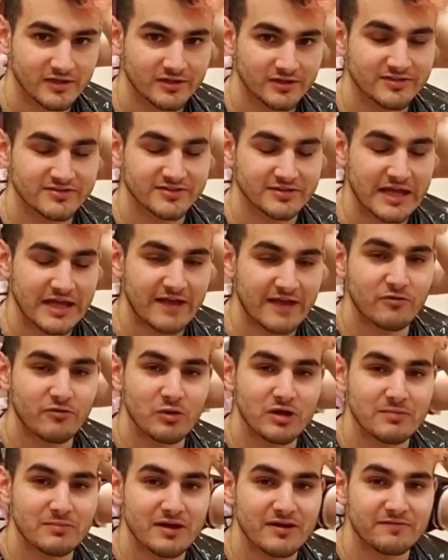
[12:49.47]
Listen,
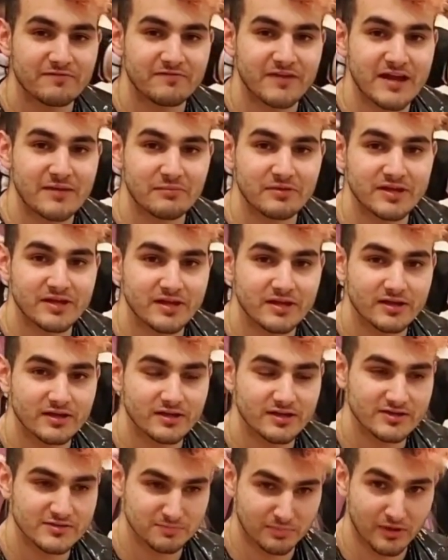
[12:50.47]
everyone in my family
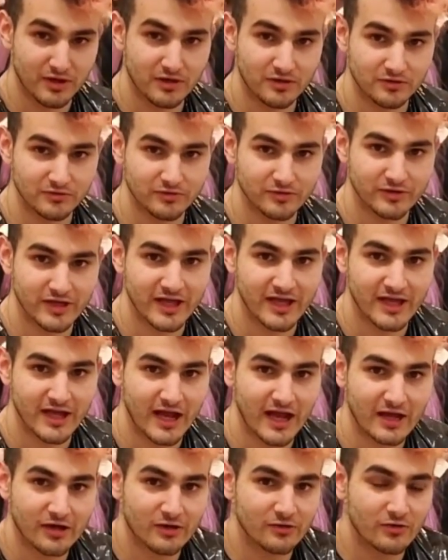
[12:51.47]
is bald, okay?
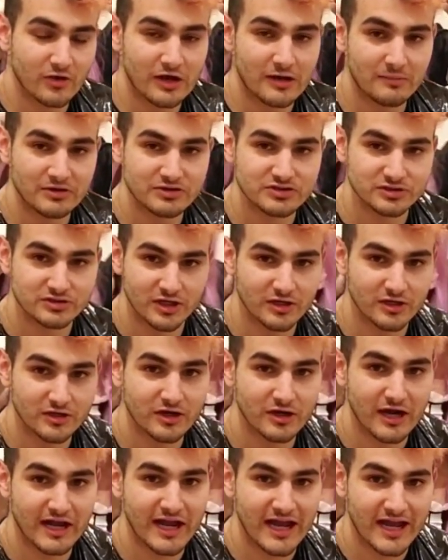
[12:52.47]
I don't know how much
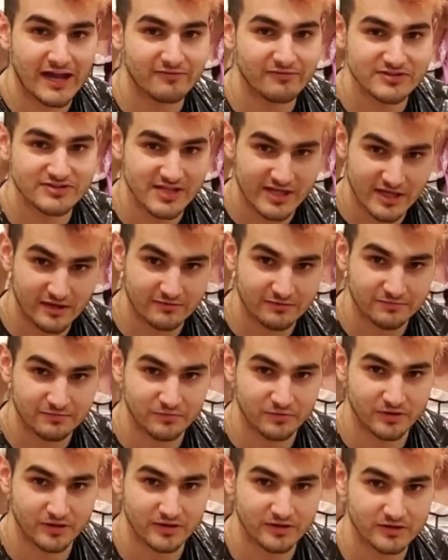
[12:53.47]
longer I have this hair
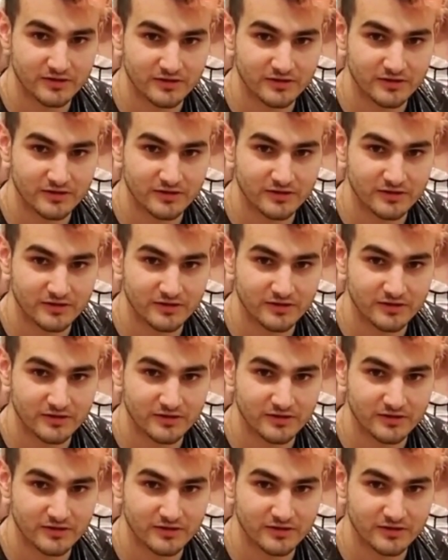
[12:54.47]
for